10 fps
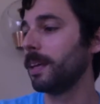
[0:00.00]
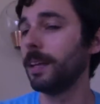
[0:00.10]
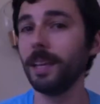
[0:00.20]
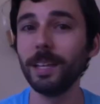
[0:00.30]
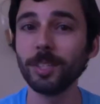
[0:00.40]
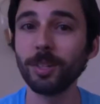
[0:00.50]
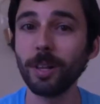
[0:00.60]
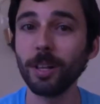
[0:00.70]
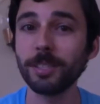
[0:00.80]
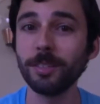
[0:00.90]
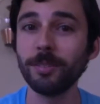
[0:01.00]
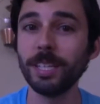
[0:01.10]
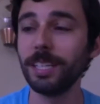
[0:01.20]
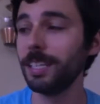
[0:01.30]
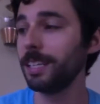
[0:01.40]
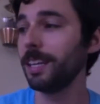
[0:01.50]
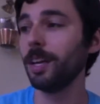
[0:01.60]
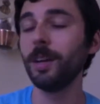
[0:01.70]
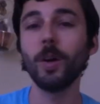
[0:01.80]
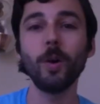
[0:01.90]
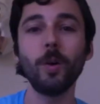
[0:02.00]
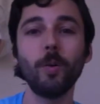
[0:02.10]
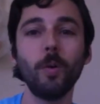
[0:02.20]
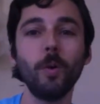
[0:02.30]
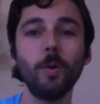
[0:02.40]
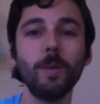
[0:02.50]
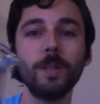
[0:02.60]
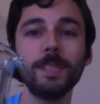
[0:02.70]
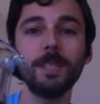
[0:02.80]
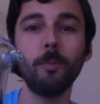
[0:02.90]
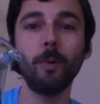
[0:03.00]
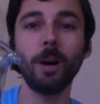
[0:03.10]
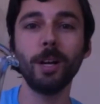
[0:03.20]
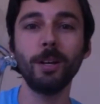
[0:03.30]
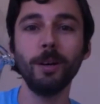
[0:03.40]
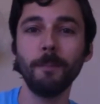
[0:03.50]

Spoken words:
and you'll also need some water,